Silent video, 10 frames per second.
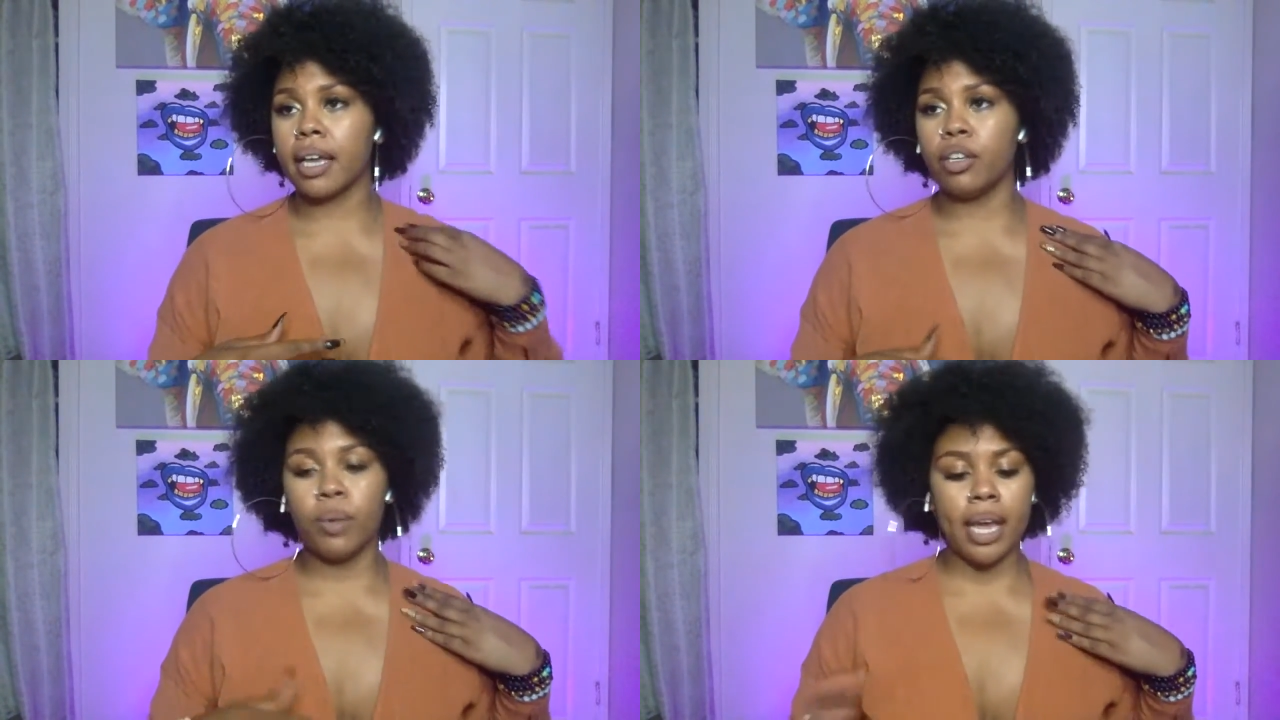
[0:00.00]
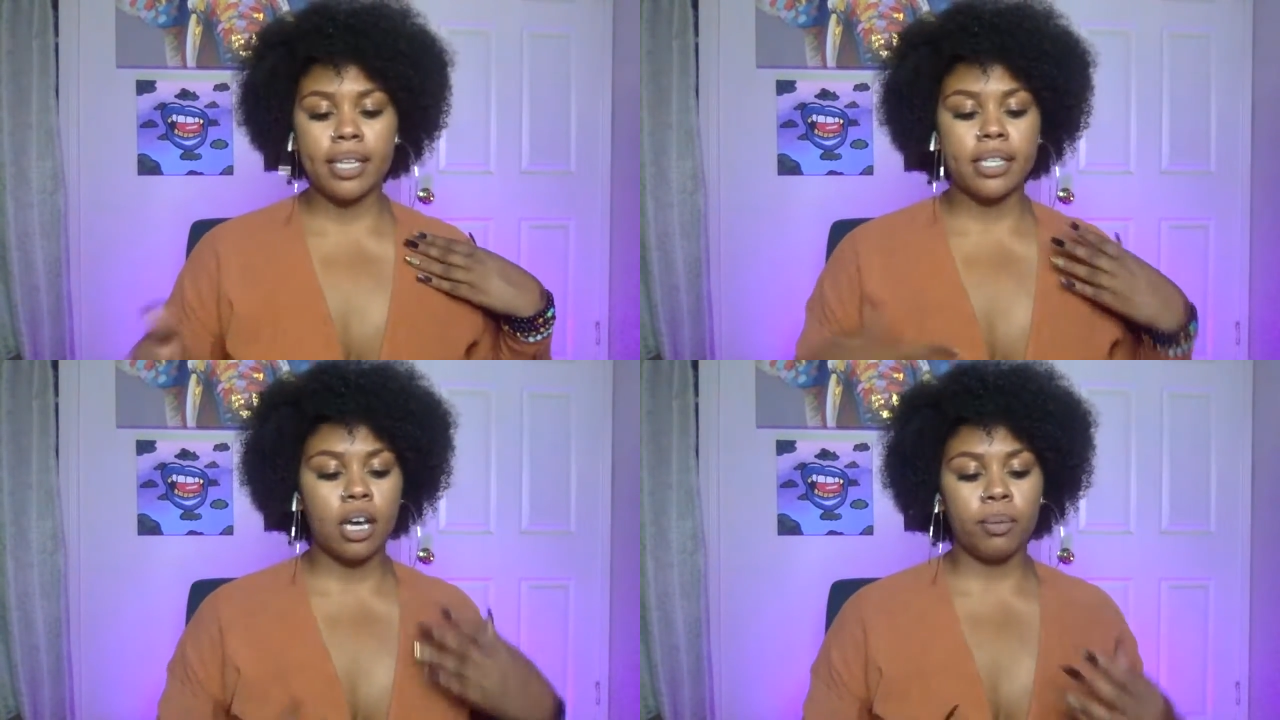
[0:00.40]
You
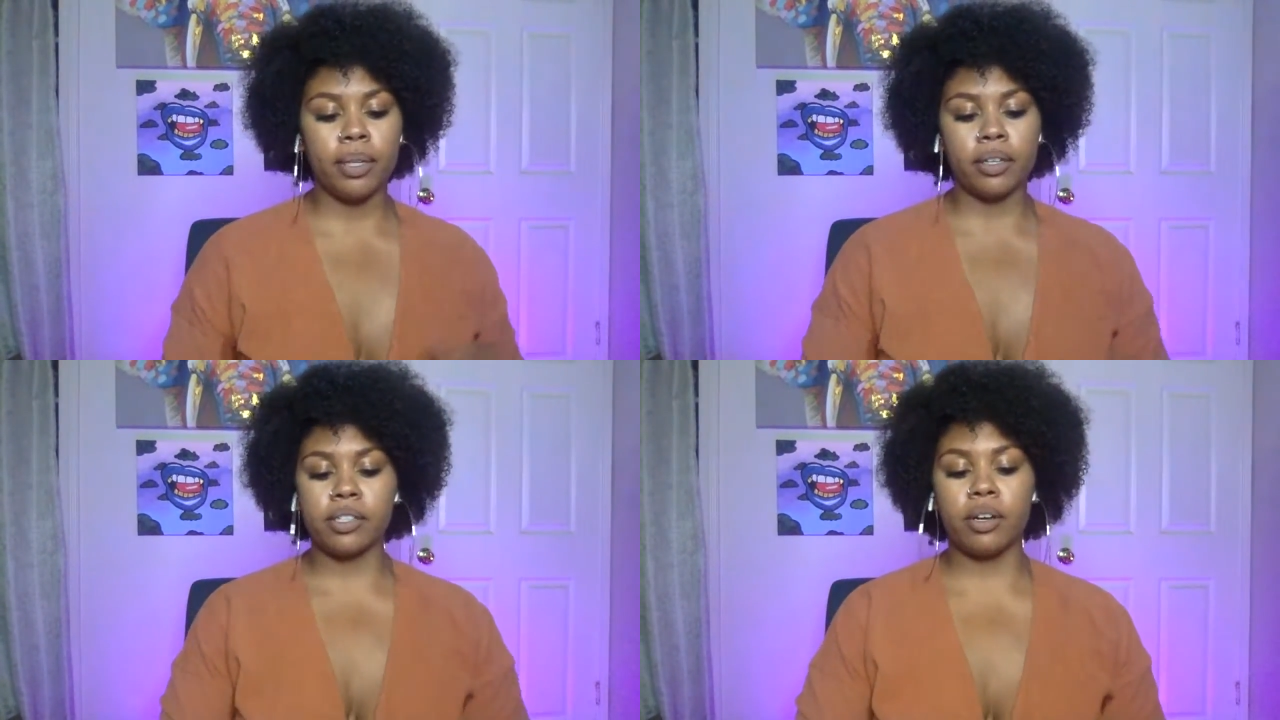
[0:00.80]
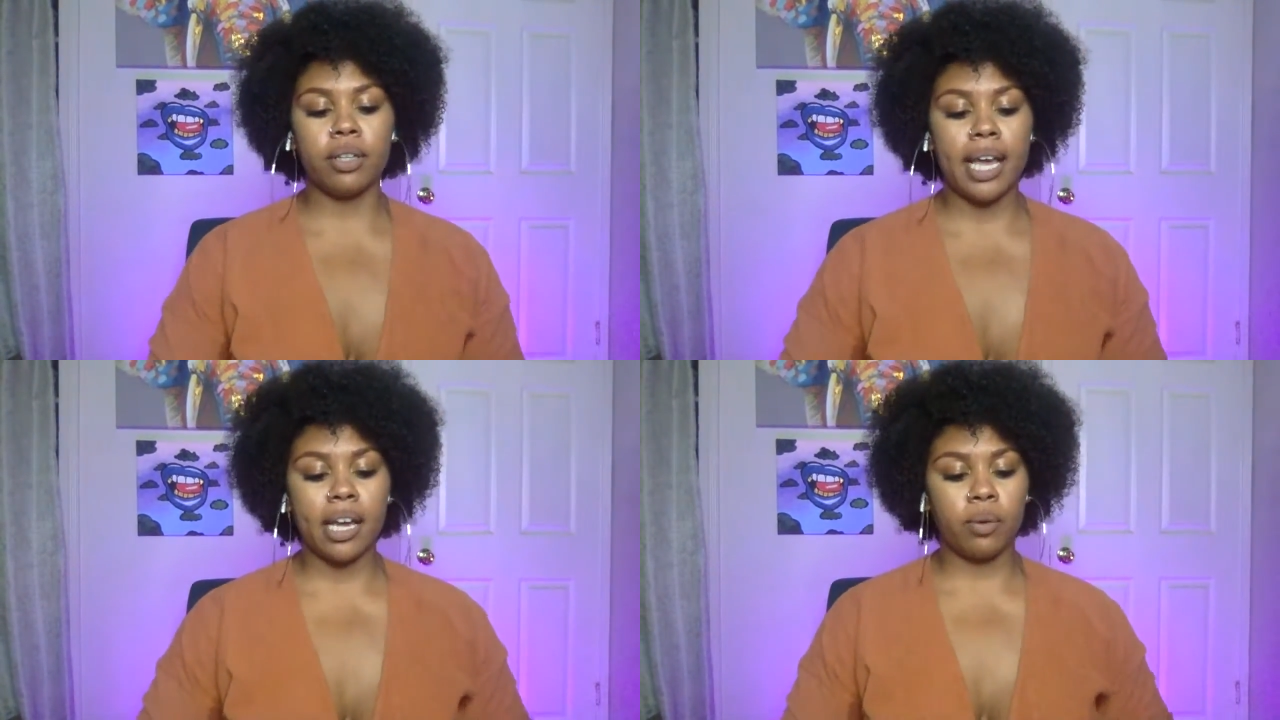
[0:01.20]
can't tell me there's no
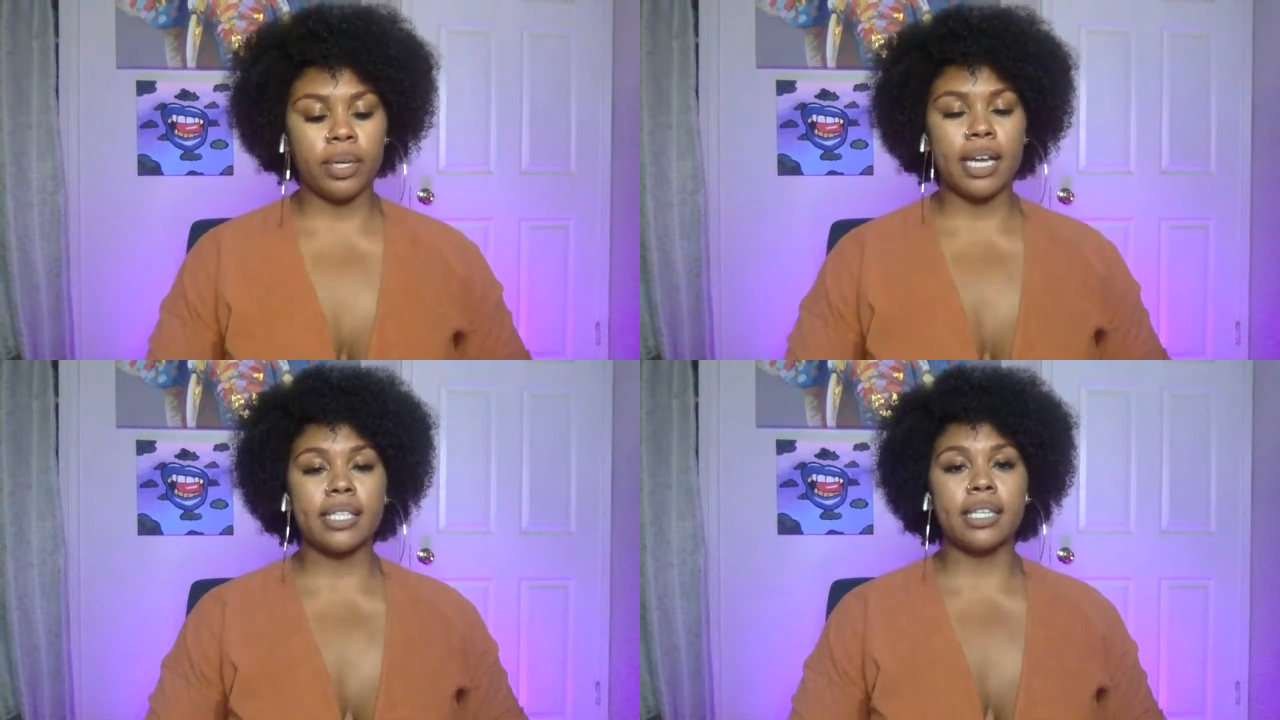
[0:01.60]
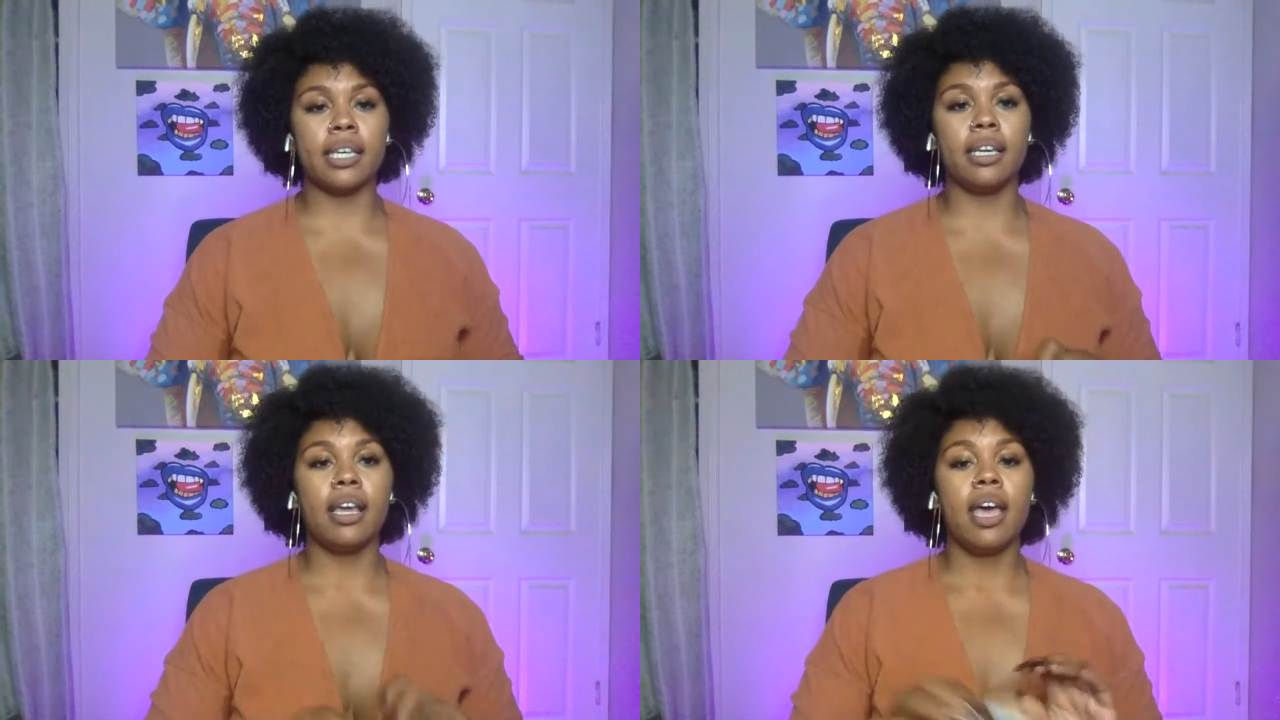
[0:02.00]
lack when I
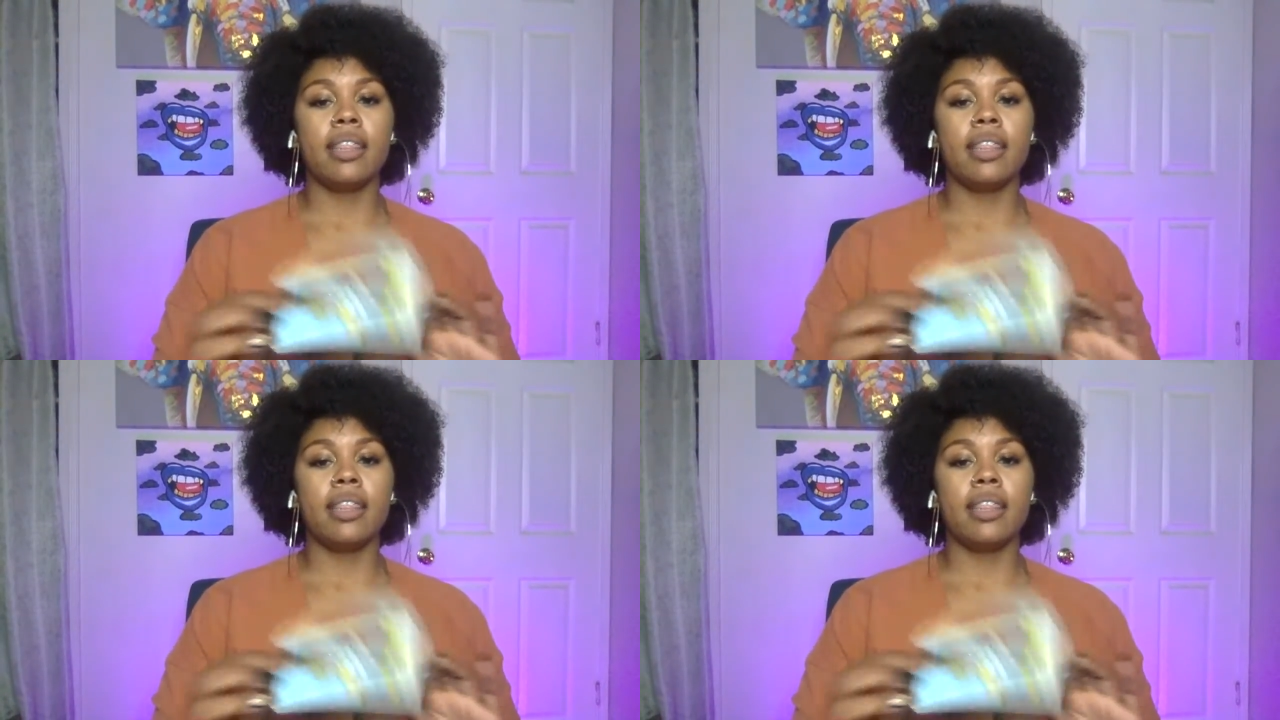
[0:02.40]
see